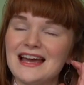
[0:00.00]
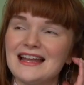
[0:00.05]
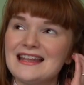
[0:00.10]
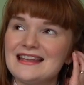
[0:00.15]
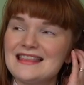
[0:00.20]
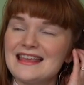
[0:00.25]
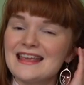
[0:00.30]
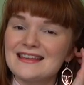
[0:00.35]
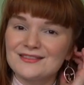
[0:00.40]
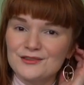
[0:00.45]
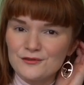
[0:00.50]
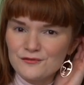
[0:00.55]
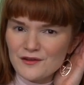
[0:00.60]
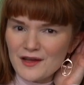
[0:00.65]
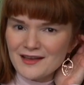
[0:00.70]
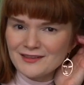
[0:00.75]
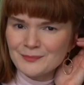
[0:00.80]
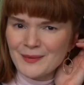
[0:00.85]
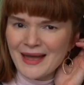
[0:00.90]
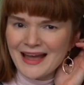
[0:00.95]
and I think it's the
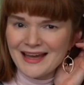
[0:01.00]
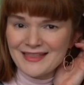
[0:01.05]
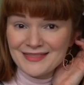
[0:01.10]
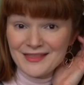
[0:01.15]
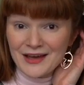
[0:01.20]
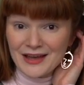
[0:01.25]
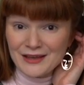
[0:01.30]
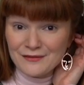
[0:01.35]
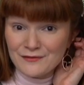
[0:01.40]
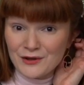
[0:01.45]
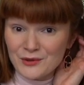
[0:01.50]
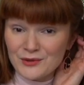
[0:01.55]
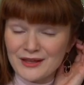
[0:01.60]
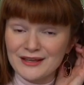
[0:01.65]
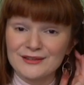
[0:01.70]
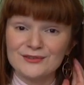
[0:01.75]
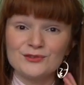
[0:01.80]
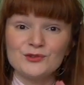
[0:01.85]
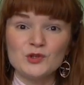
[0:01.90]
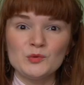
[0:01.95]
first pattern that I felt
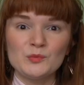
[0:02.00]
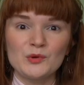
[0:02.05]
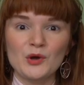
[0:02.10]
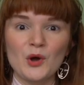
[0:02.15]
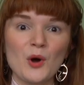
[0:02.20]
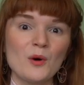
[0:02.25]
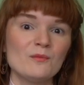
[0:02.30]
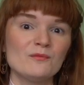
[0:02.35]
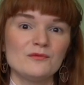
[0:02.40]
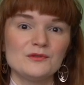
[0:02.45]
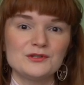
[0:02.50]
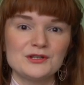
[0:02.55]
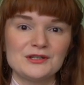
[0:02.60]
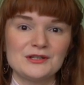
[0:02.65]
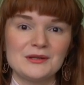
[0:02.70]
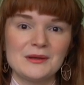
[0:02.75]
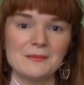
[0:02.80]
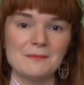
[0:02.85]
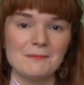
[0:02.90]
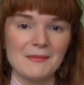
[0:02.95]
like super
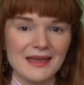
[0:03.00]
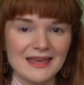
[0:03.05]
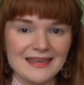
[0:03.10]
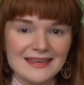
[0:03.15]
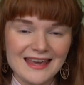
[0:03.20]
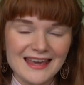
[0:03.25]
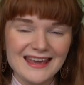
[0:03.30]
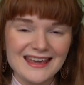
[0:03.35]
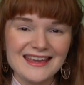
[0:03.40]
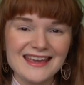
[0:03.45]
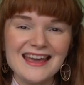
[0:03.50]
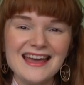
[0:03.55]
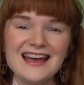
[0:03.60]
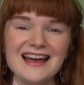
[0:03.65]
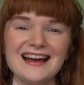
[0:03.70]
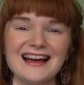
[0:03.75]
confident making,